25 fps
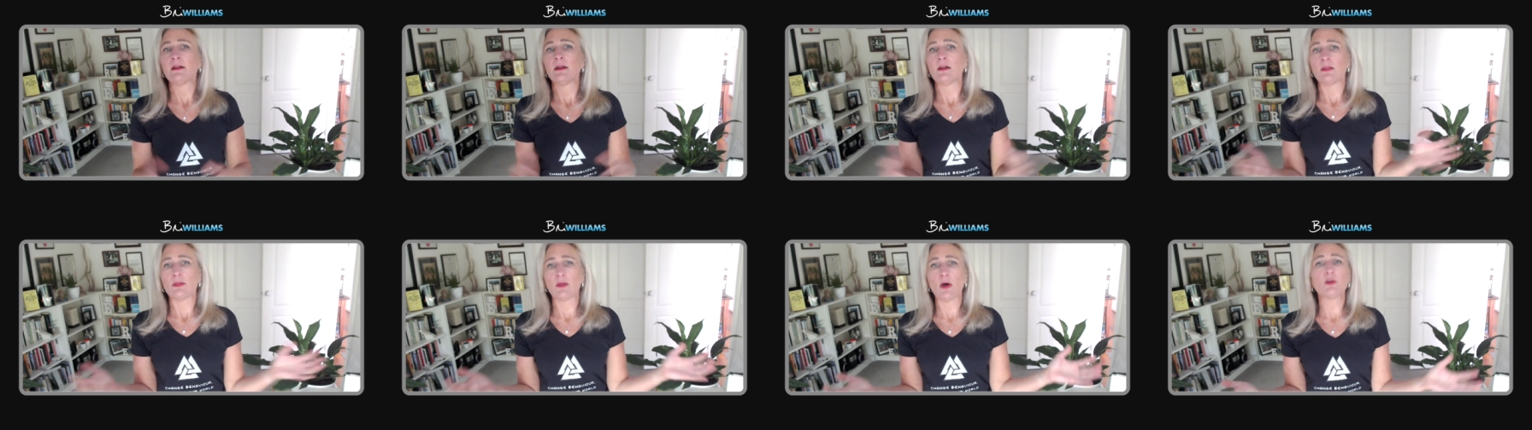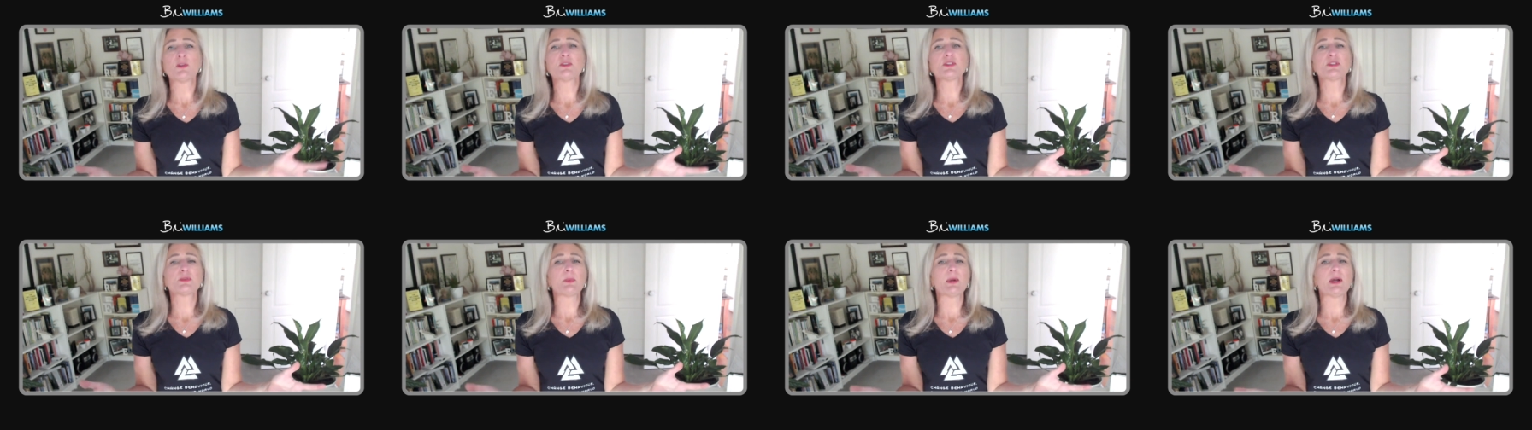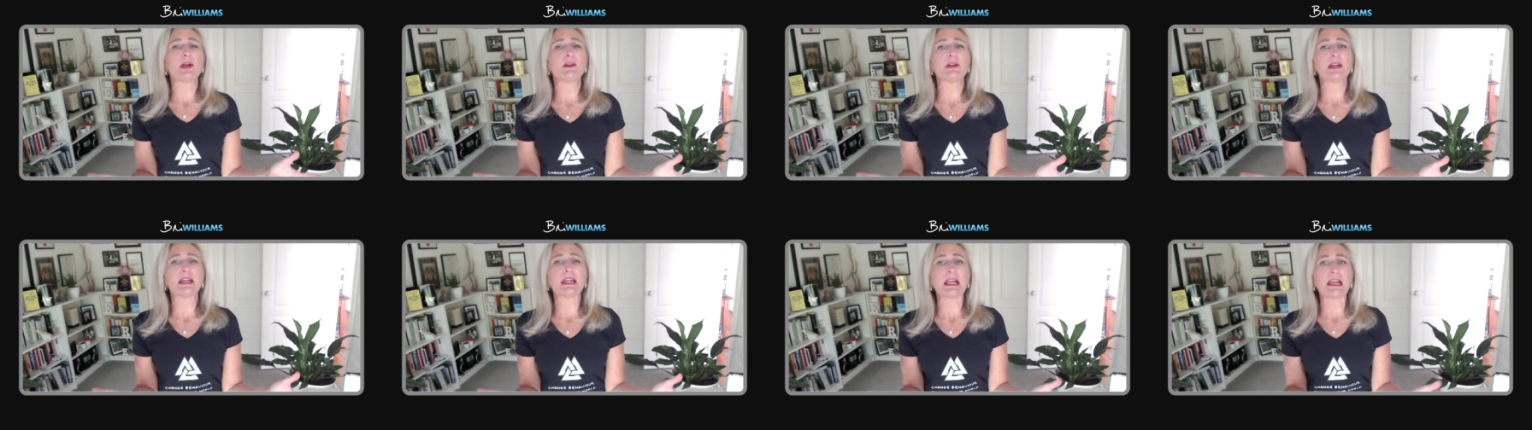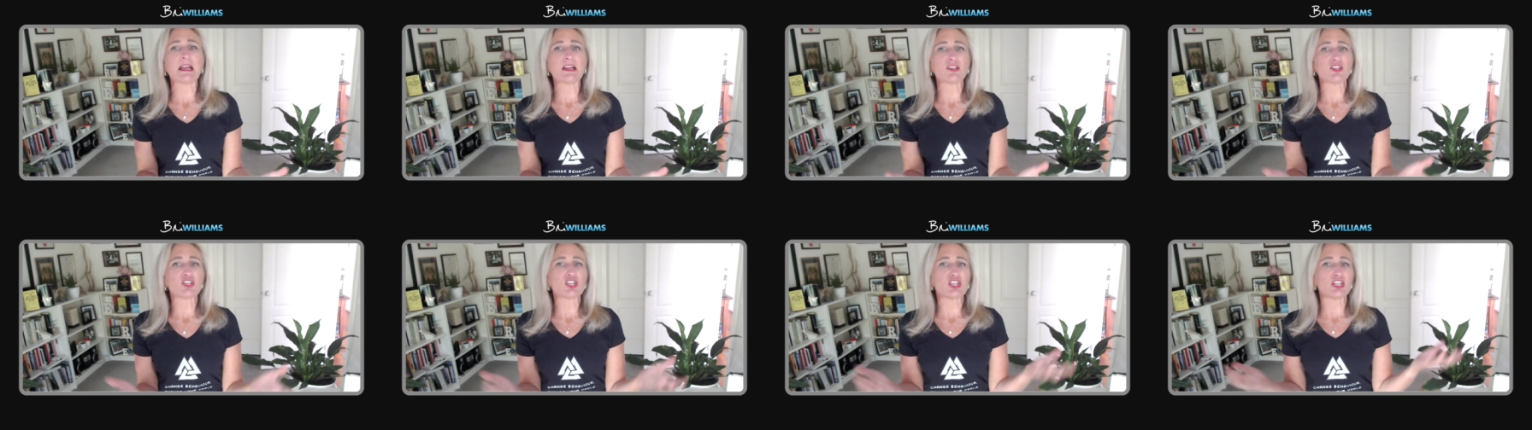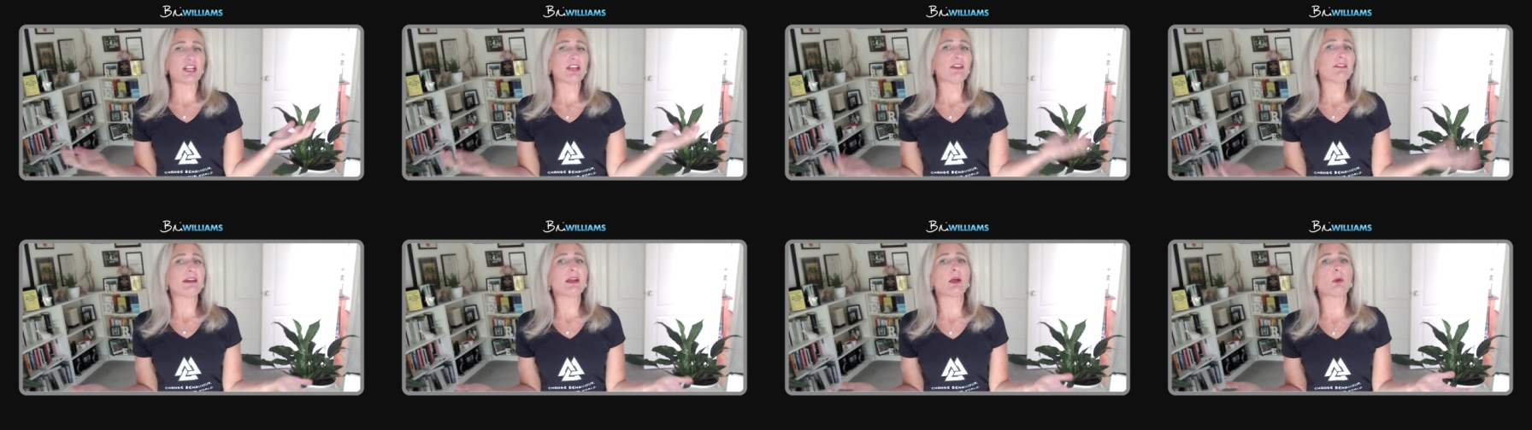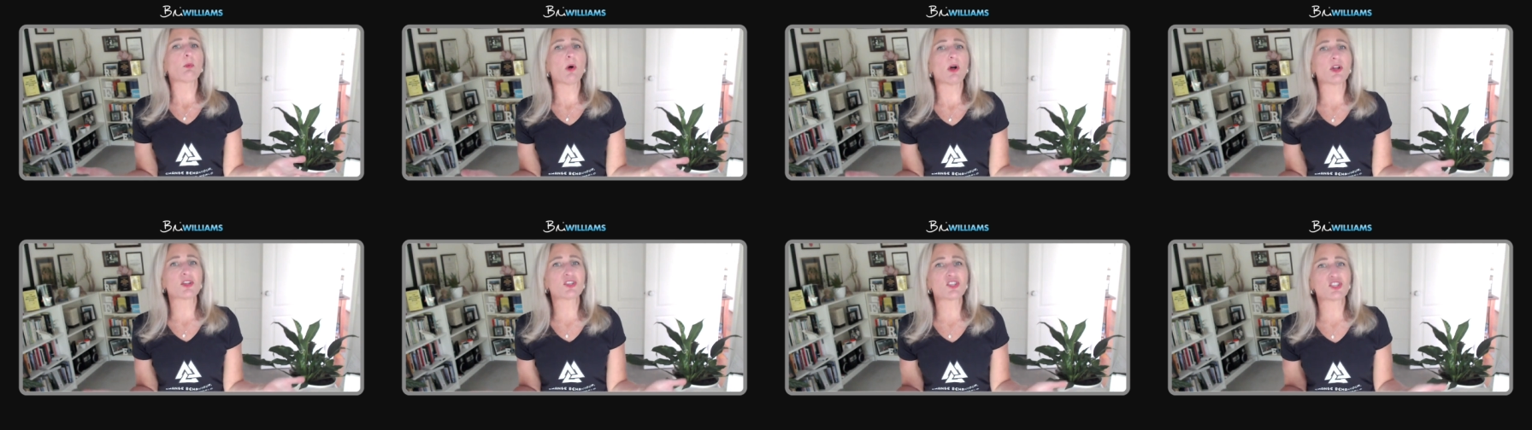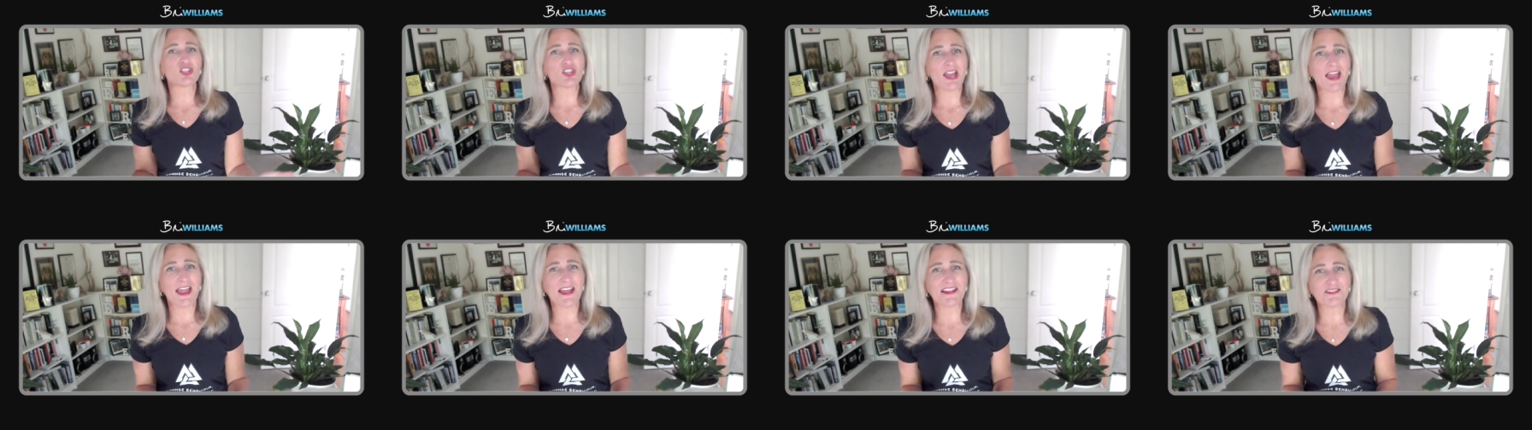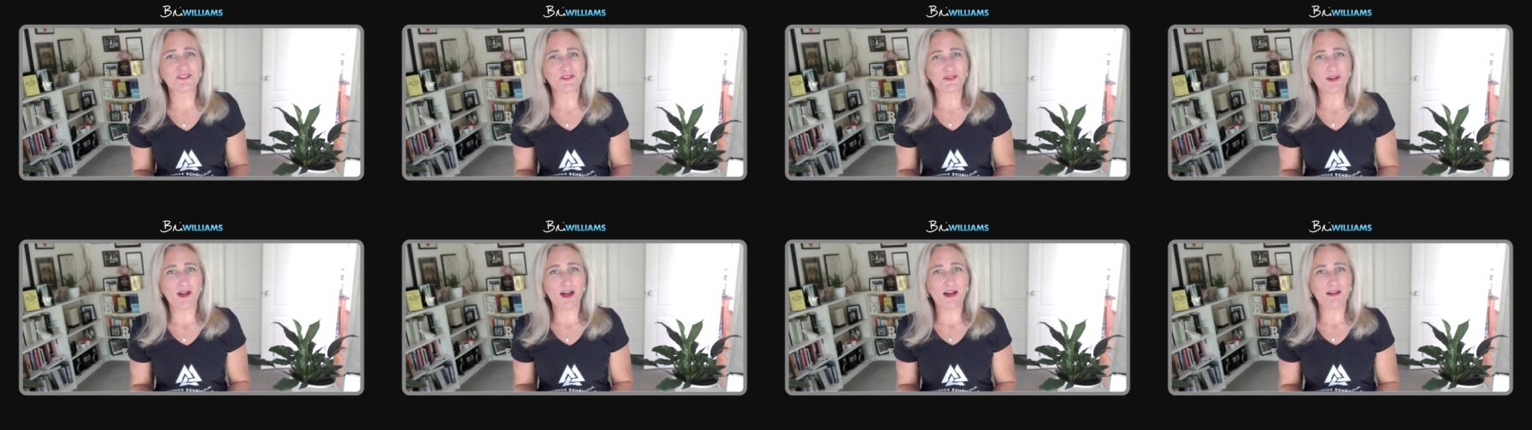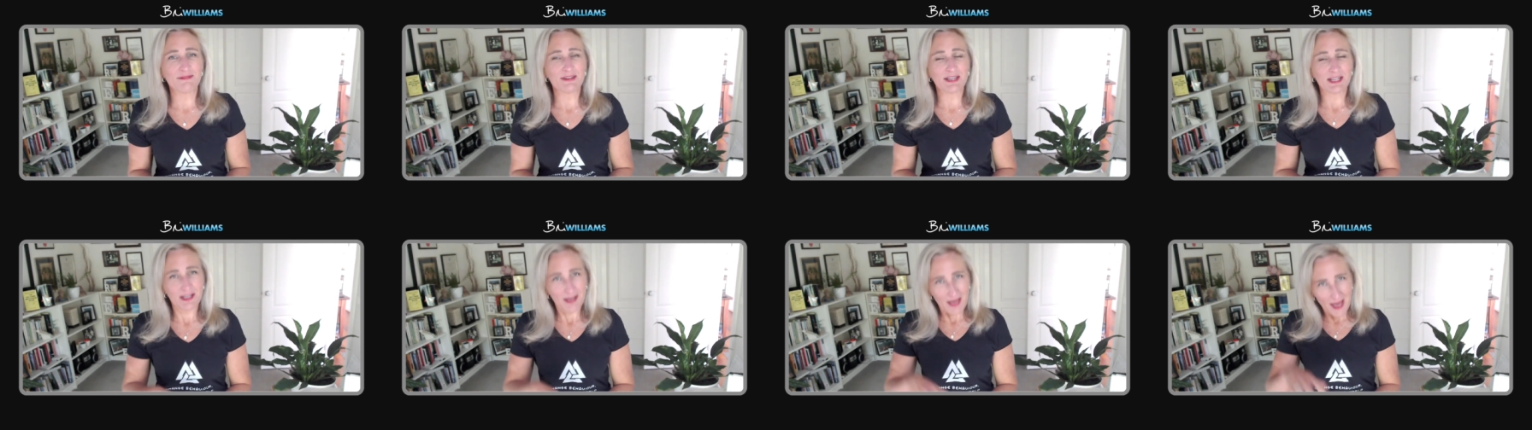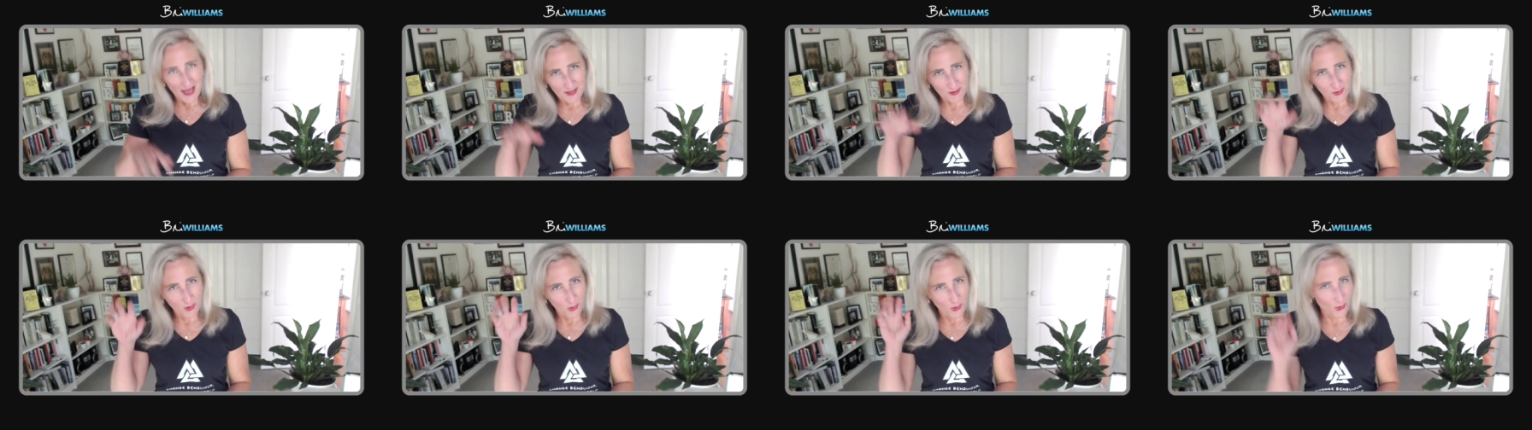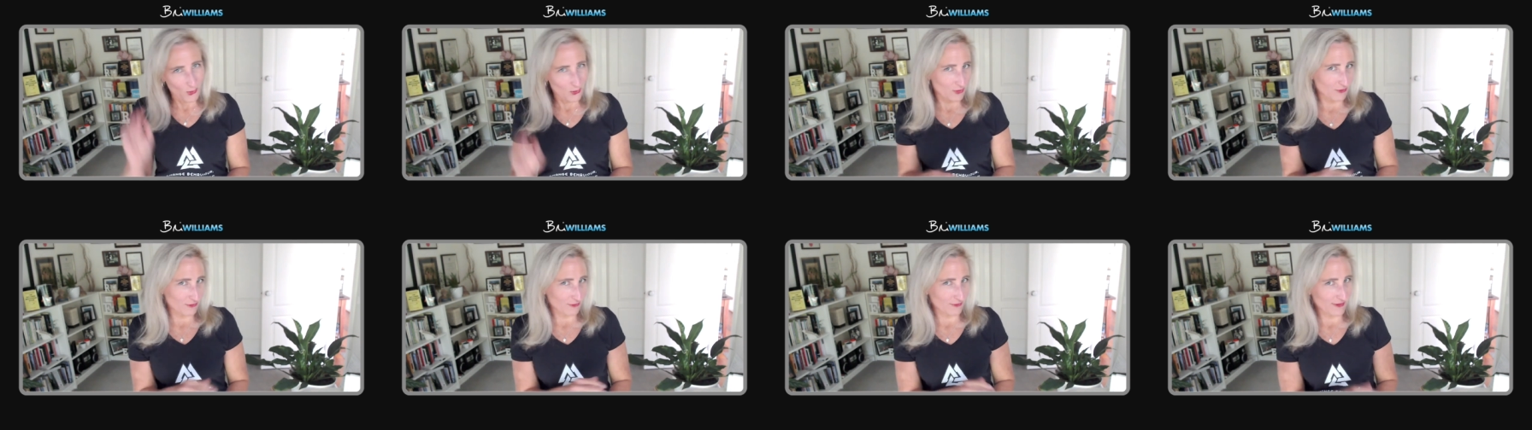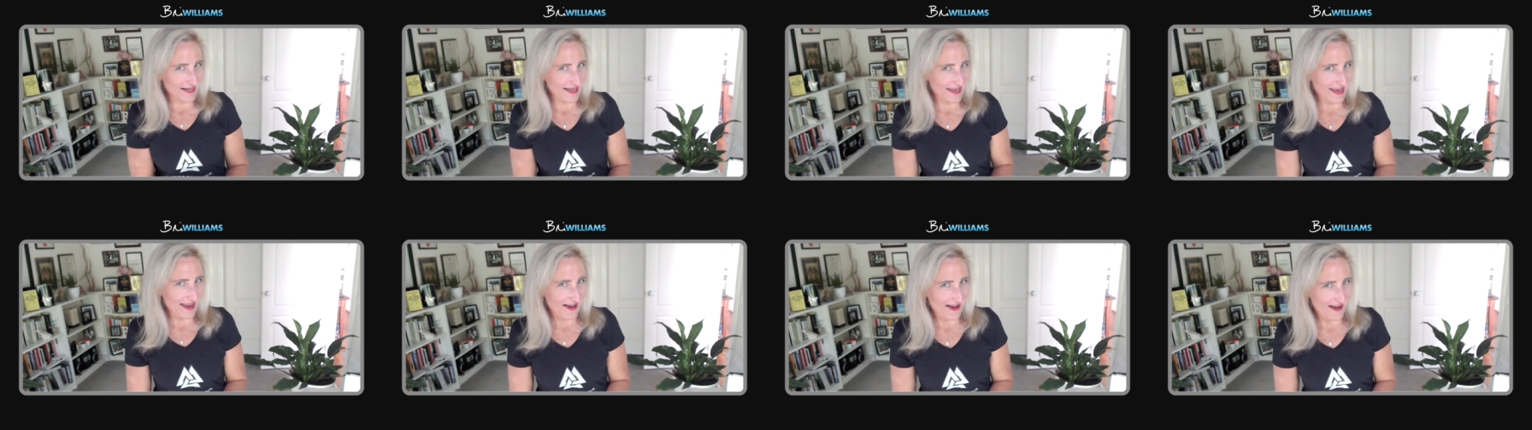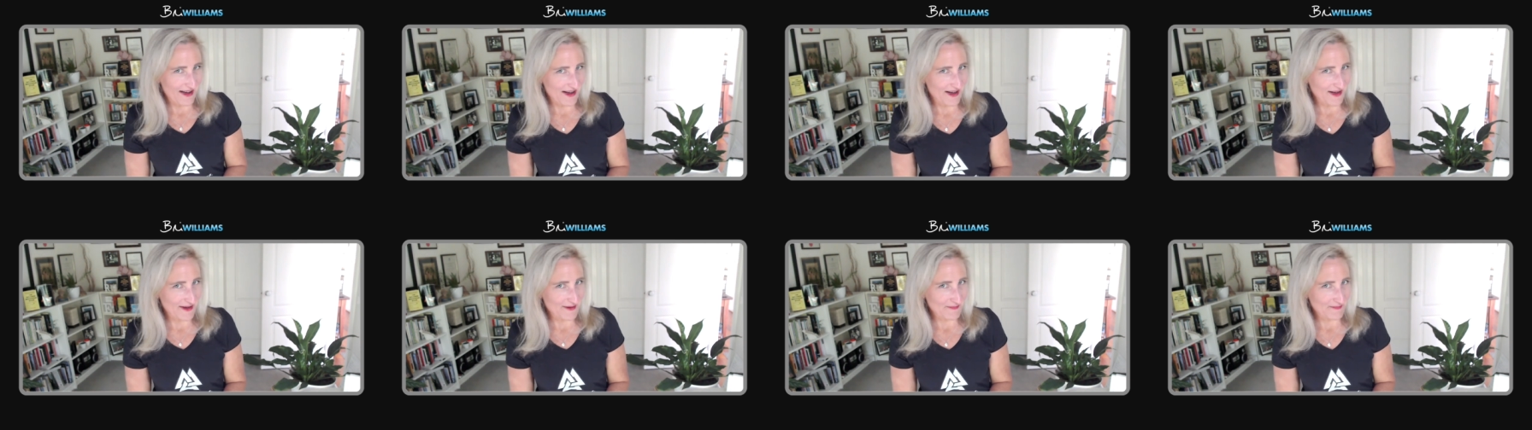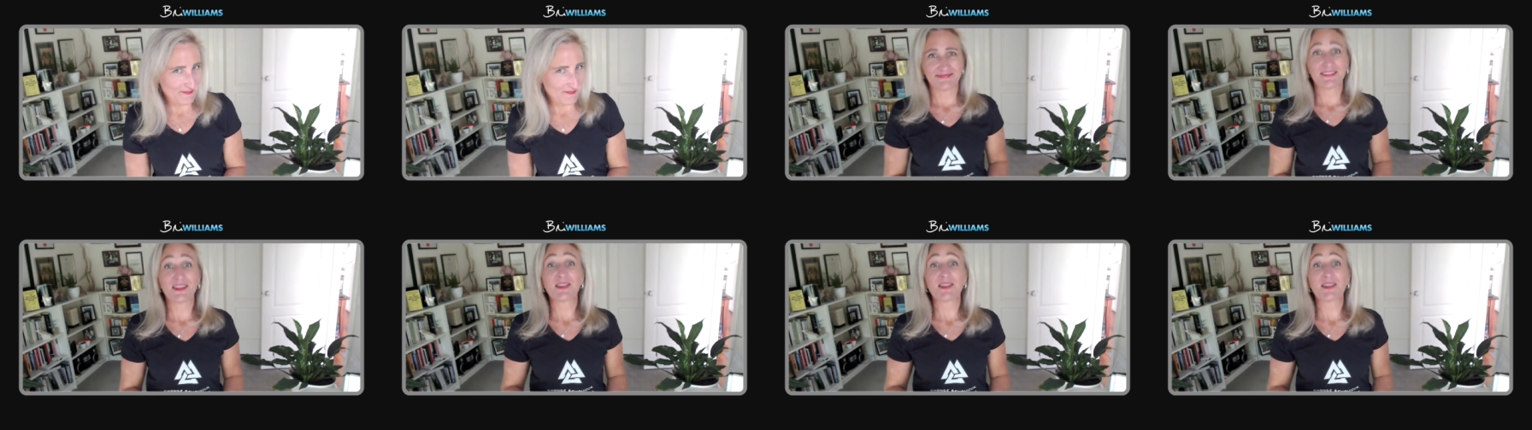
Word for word: Those wearing a generic watch and driving an ordinary car.